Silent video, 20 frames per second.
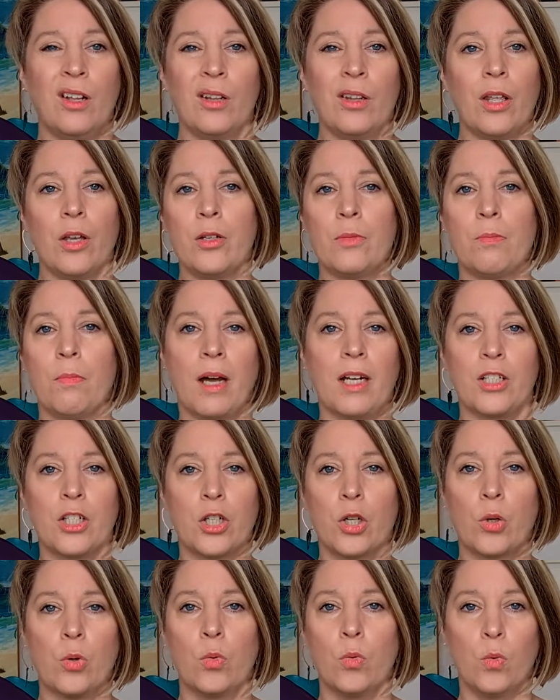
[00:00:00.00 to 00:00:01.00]
those
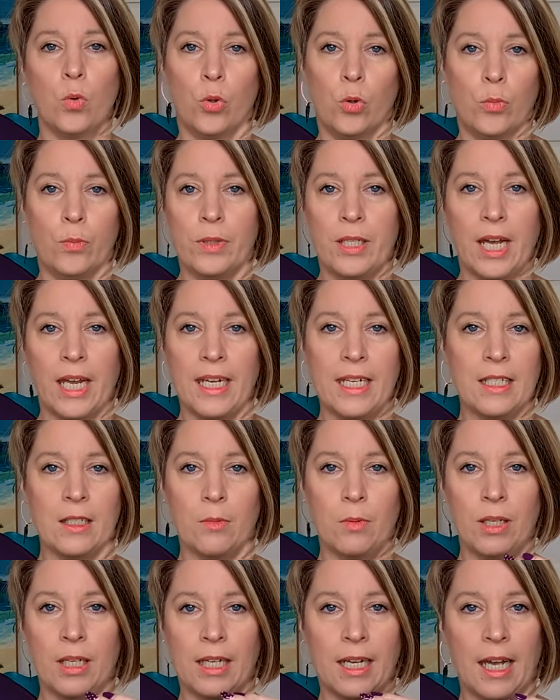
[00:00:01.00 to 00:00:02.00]
magical warm days that
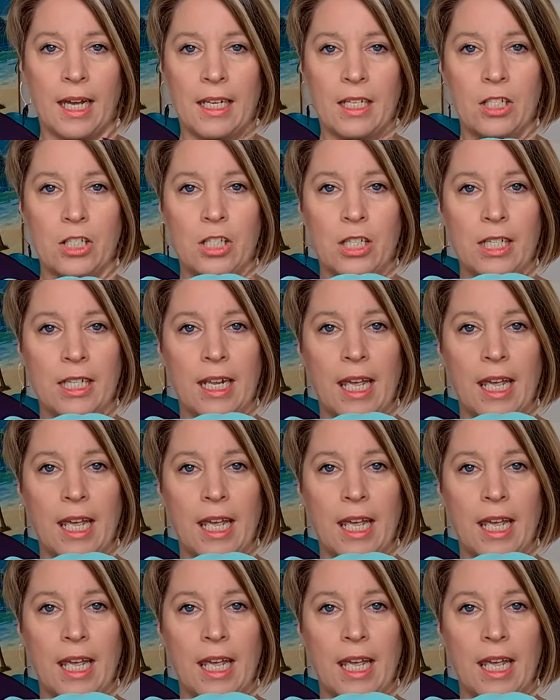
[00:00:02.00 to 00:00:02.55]
we occasionally